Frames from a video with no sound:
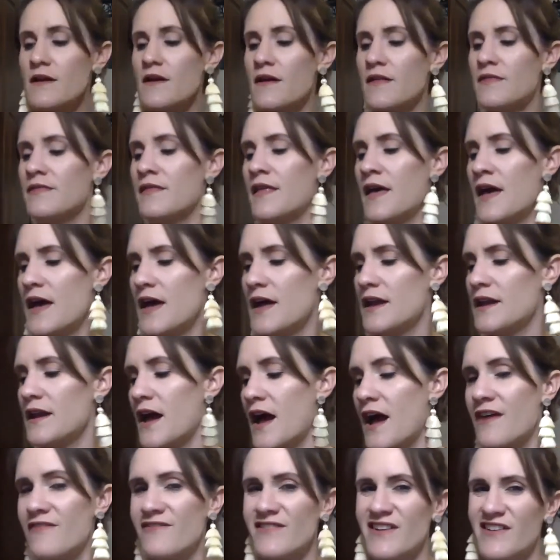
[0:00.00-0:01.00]
And then
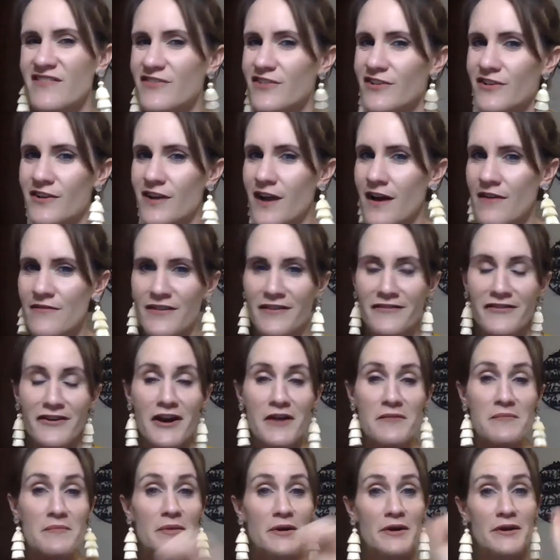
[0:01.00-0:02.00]
I've never
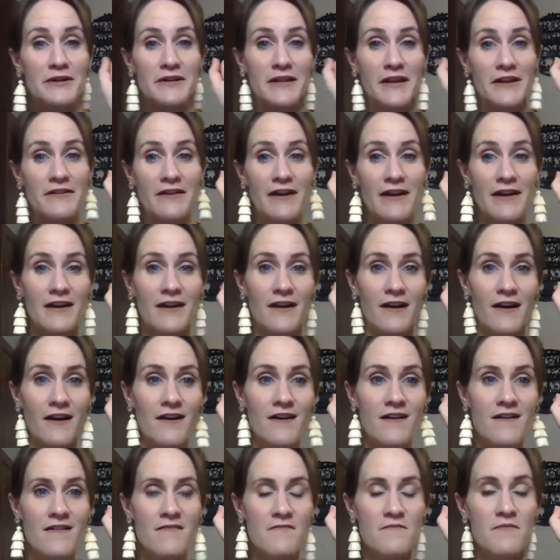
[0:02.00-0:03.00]
gotten burned like right here.
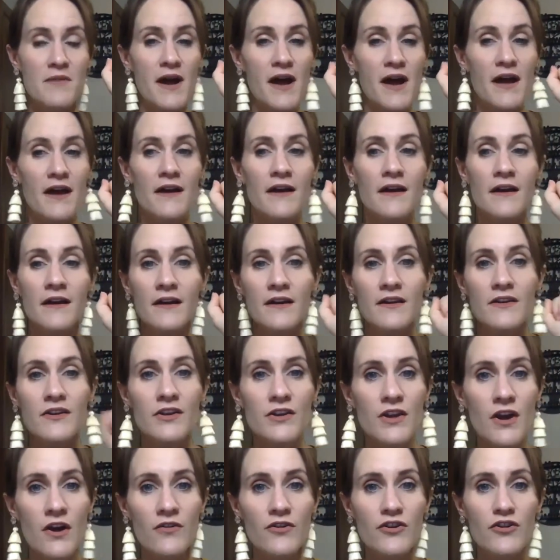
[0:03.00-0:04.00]
But
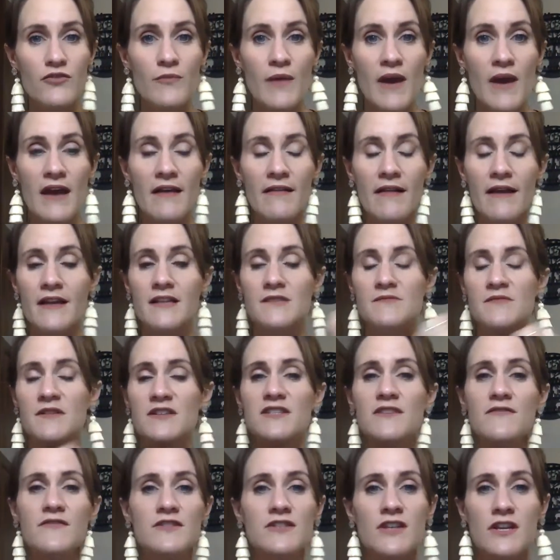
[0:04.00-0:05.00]
you may, like,
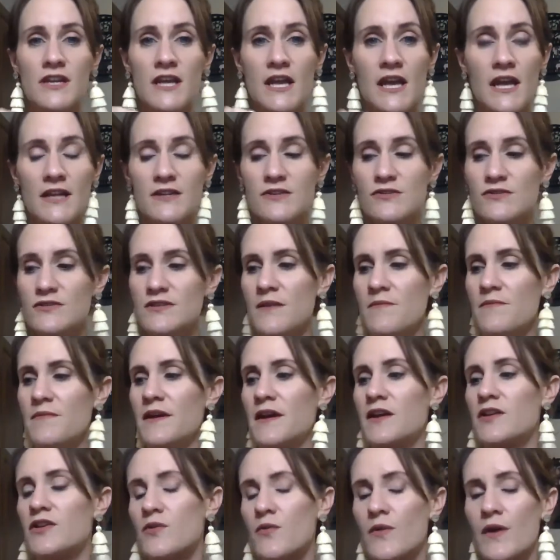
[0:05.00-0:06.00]
especially if it's on kids or something
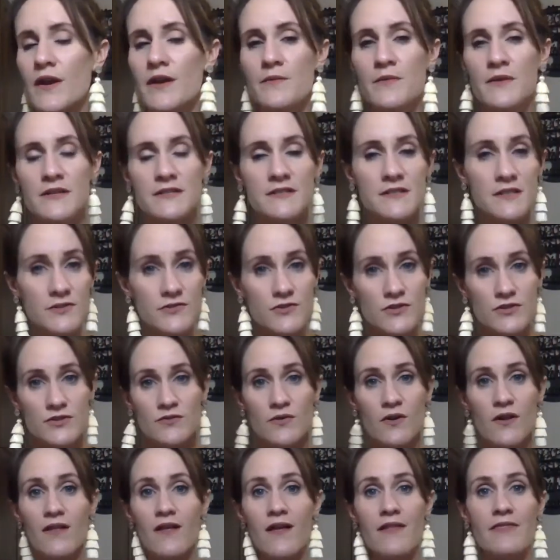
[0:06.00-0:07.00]
and you're wanting to put a citrus
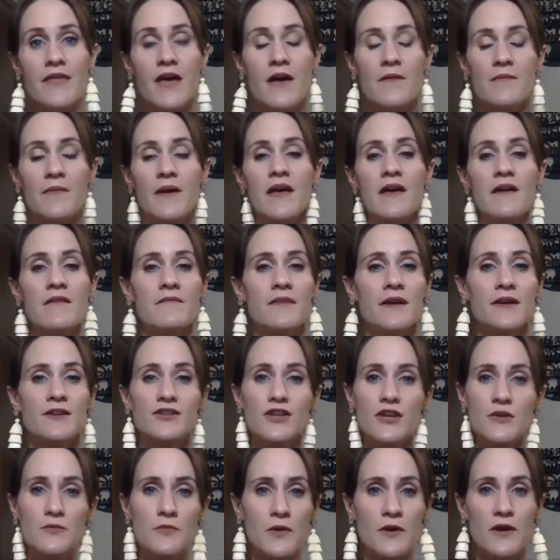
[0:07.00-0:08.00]
oil on them, make sure
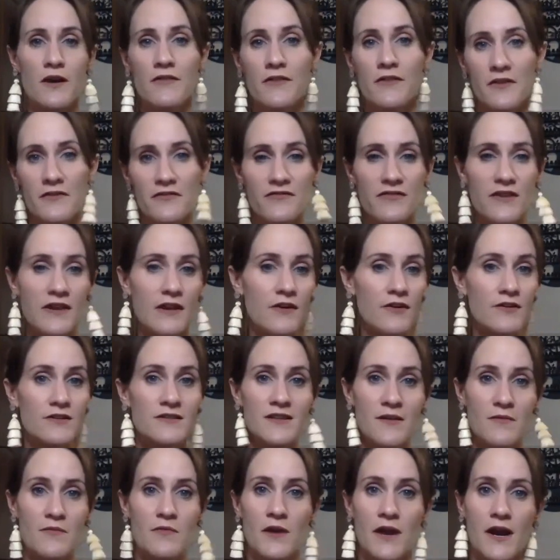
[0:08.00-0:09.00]
you put it on their feet or
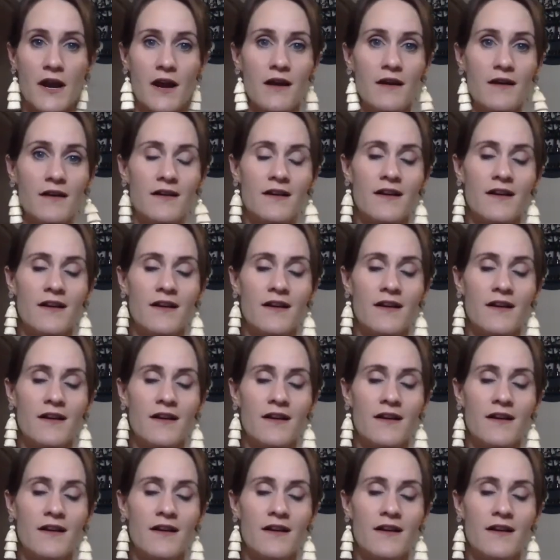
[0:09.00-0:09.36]
somewhere,